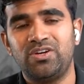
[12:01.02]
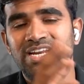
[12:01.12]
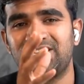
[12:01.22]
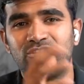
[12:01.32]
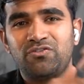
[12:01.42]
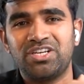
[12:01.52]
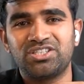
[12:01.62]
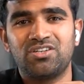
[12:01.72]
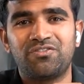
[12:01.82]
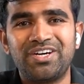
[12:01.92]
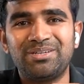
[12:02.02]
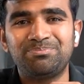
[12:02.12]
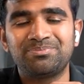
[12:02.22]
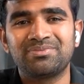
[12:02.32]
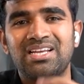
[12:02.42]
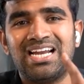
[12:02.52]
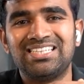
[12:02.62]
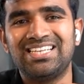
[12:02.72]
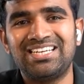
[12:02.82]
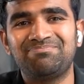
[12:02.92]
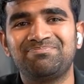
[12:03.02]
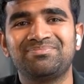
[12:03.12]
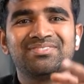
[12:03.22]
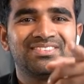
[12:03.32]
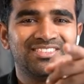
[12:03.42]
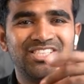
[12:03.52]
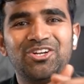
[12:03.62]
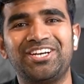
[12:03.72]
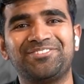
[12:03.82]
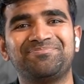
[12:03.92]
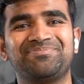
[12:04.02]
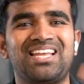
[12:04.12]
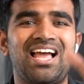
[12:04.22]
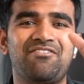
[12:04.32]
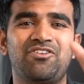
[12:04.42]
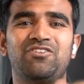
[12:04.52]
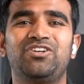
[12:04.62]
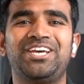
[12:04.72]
related to financial freedom. Until then, see you later. Have a wonderful